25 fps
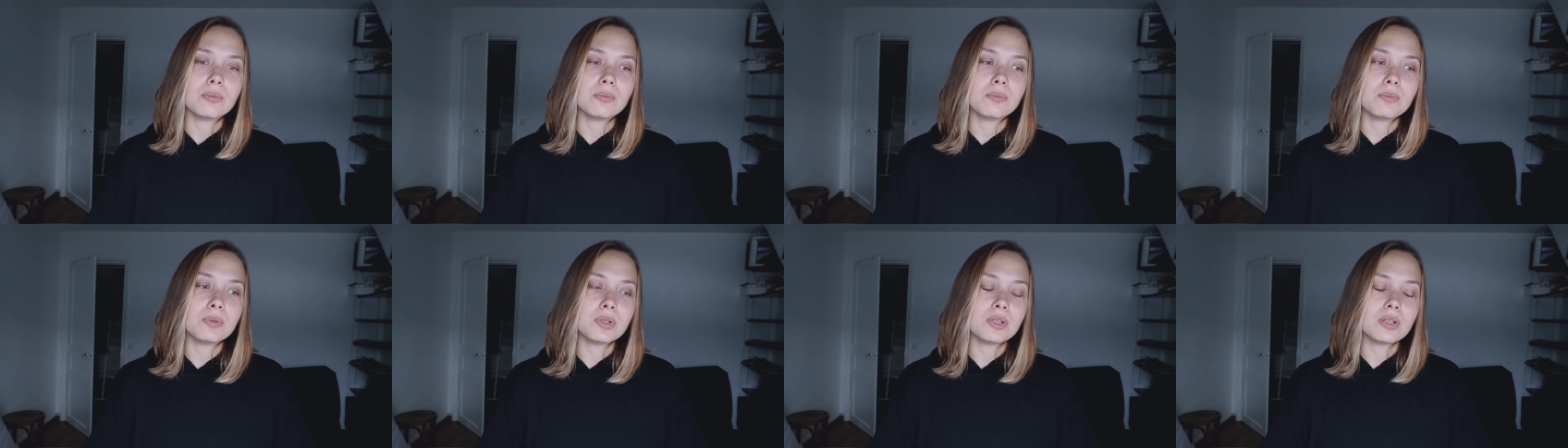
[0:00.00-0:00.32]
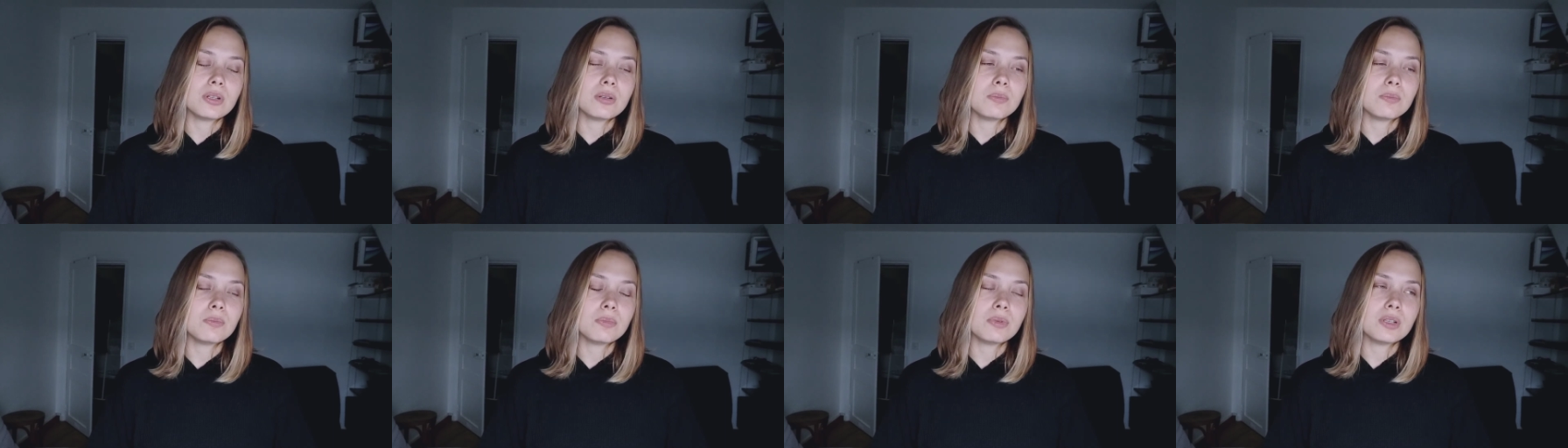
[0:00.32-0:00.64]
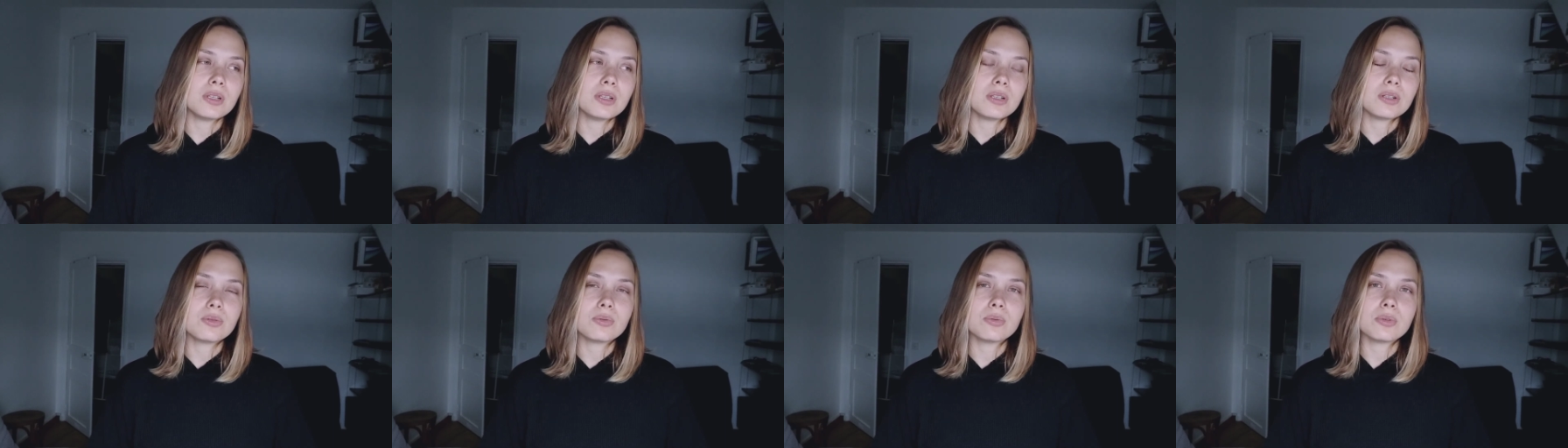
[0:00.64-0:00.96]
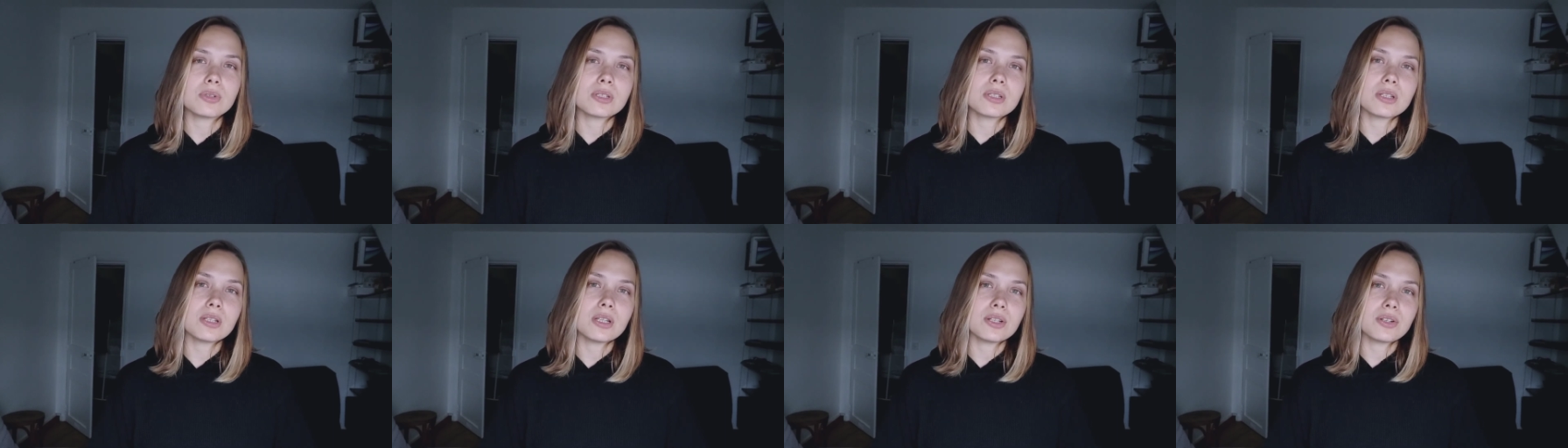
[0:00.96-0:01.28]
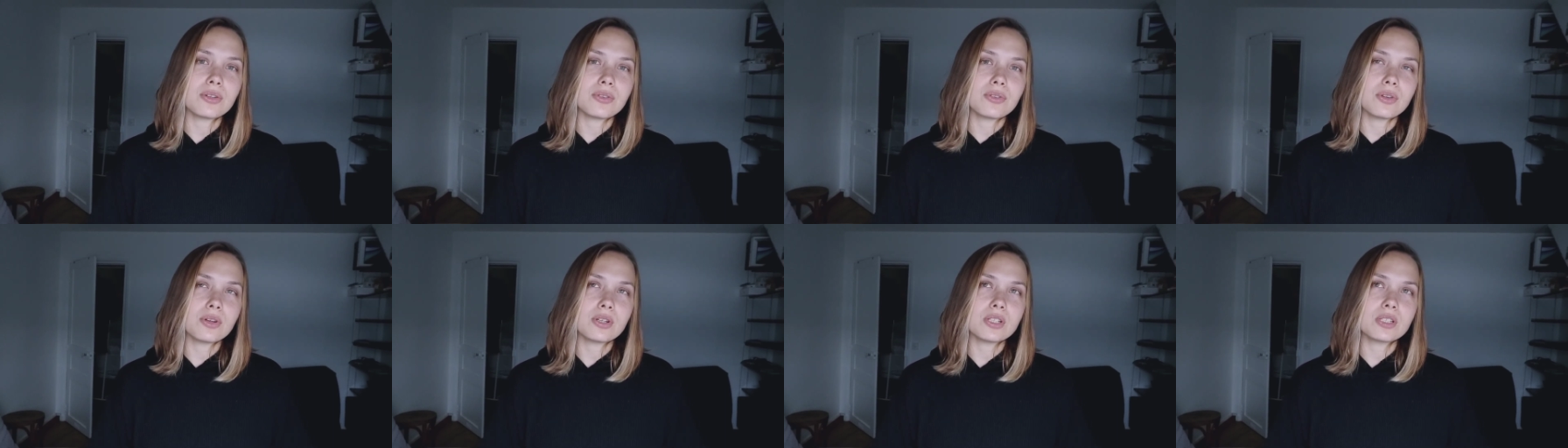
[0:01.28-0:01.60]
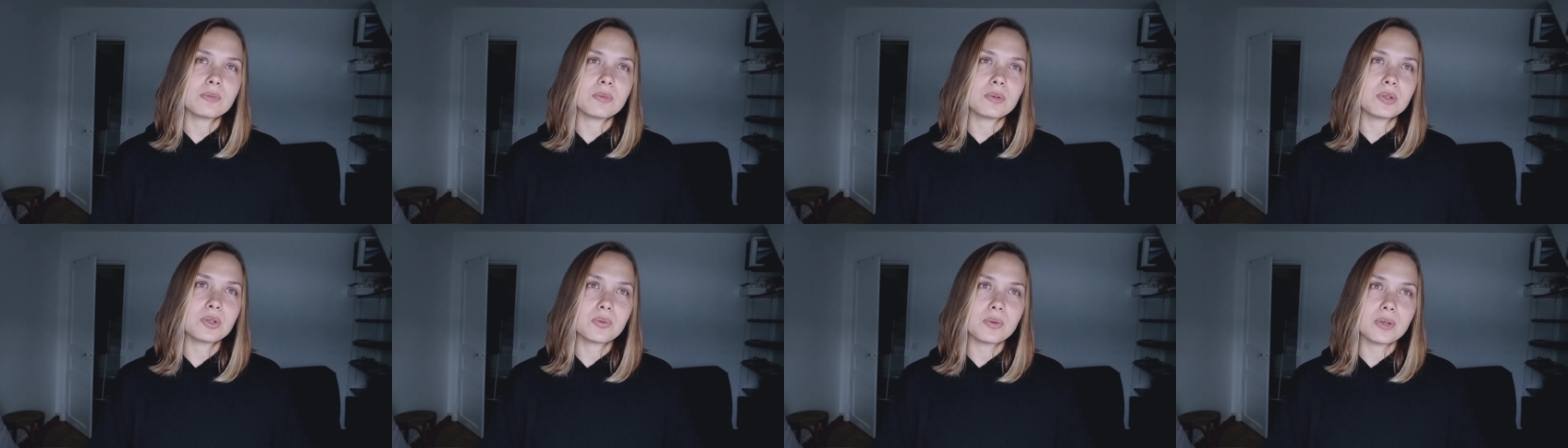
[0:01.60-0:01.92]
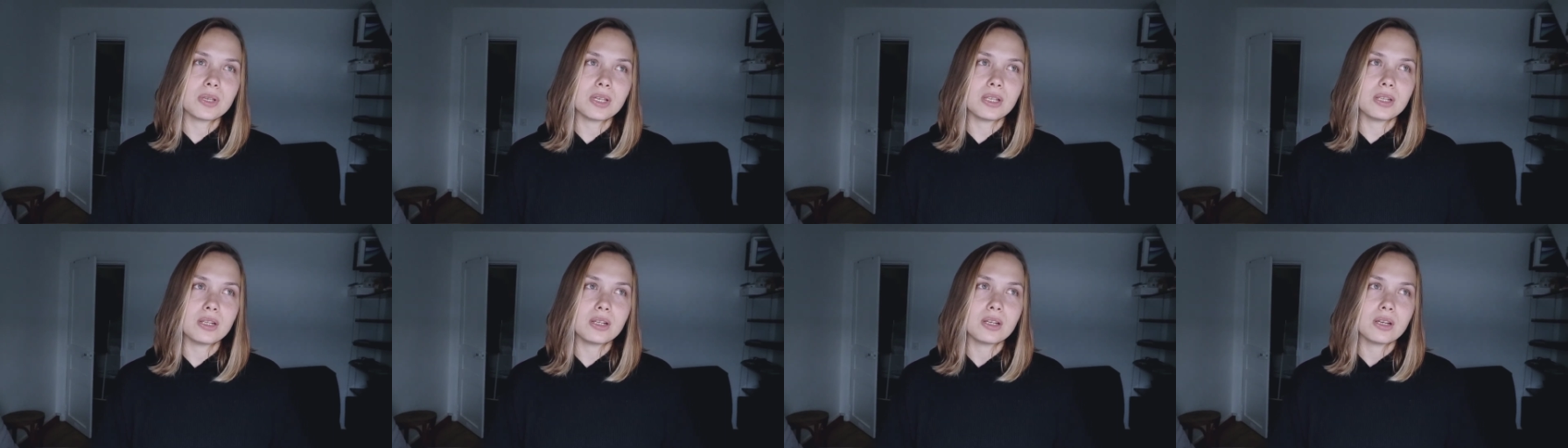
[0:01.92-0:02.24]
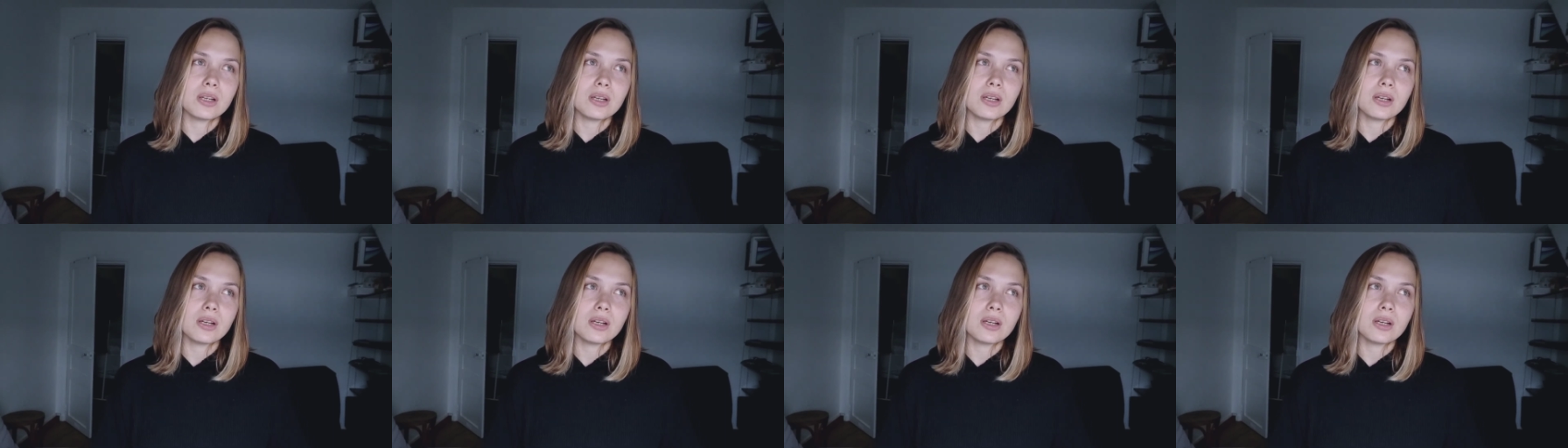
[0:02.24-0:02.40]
Be, it, it was a lot of thoughts between